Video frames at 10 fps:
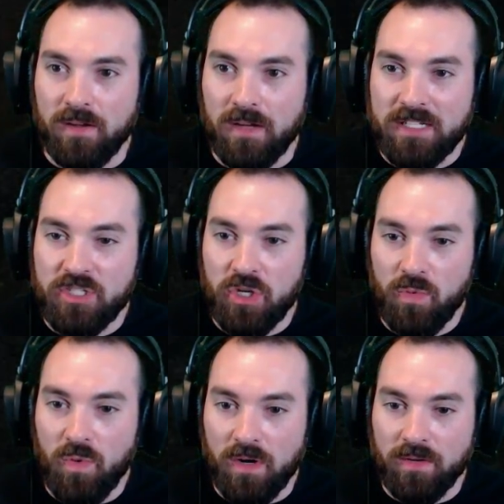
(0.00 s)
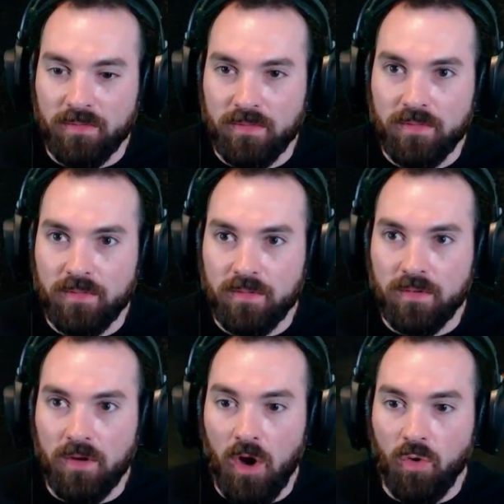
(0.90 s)
I don't want to...
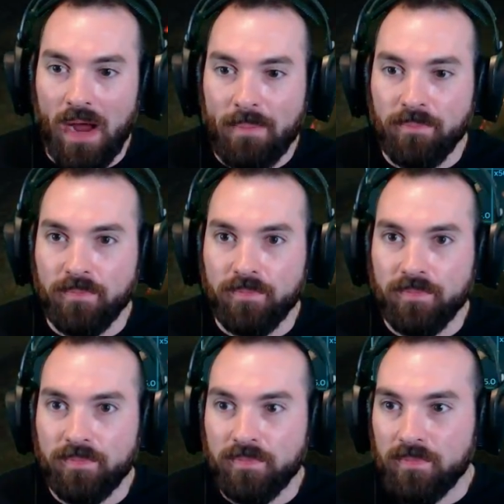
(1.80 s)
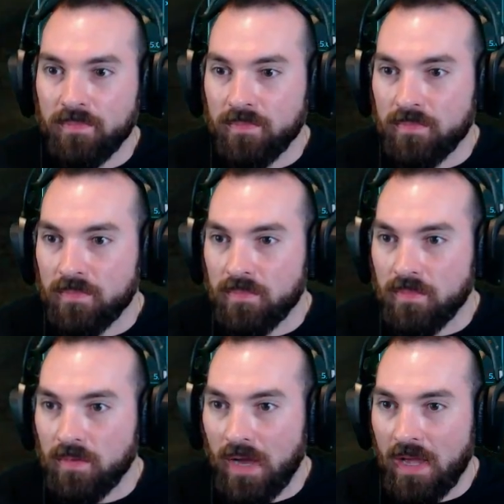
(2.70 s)
Oh, crap.
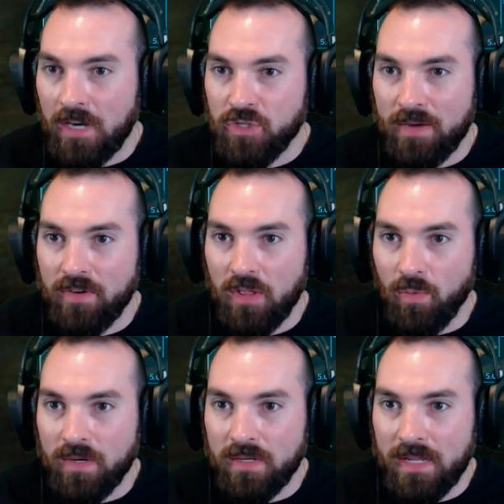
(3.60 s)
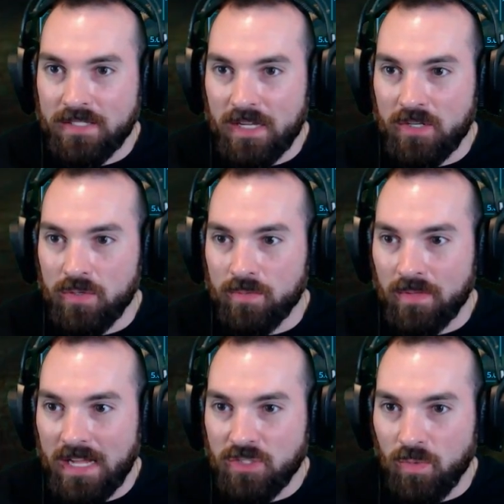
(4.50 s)
I, I should have another one. Yes, I do.
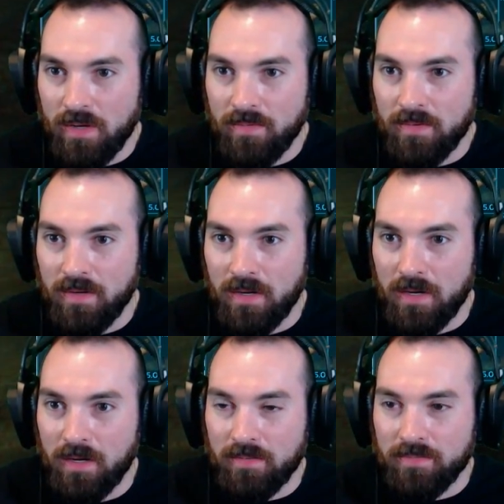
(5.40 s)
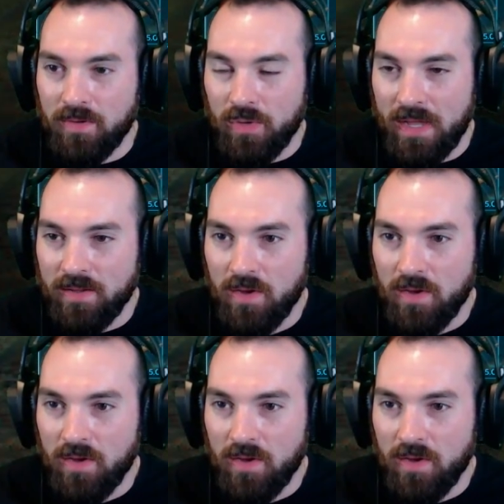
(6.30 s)
Last one. Okay.